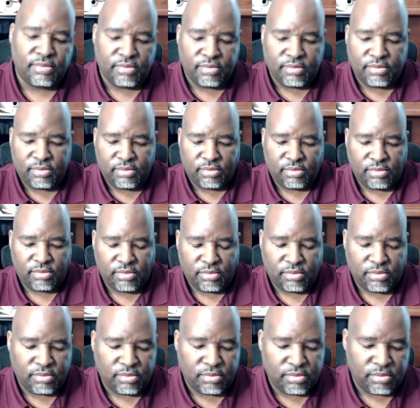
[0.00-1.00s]

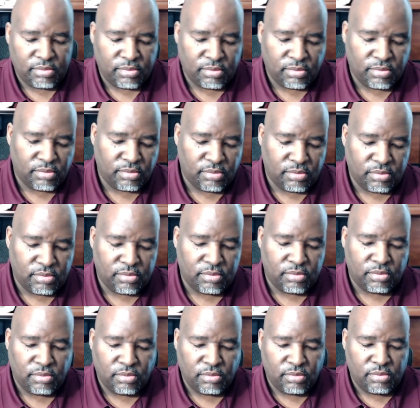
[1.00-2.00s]

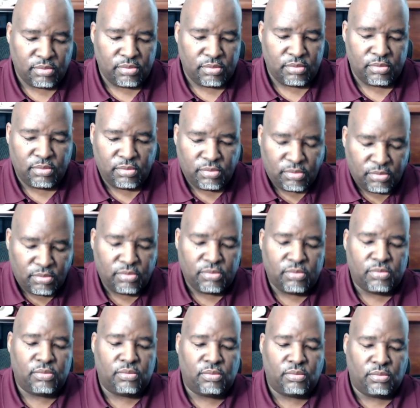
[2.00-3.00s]

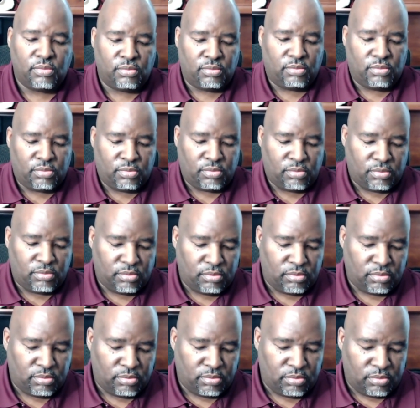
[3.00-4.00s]

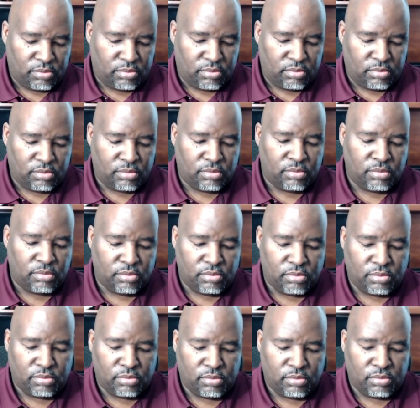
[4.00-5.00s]

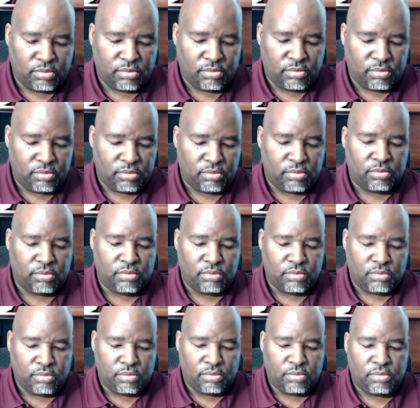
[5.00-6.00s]

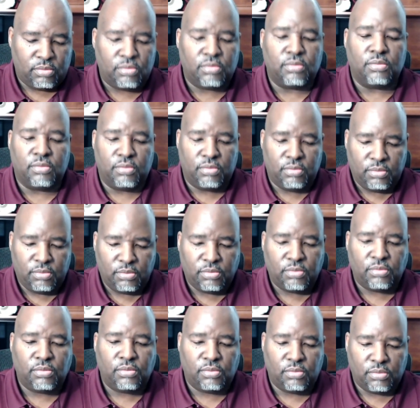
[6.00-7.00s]

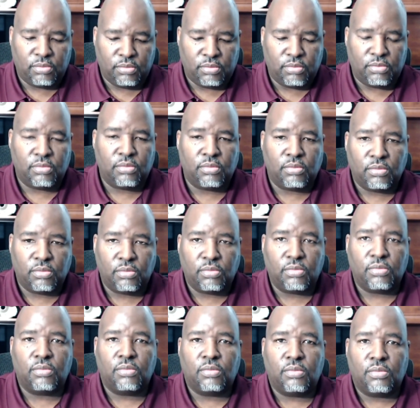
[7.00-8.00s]
The person shown says nothing.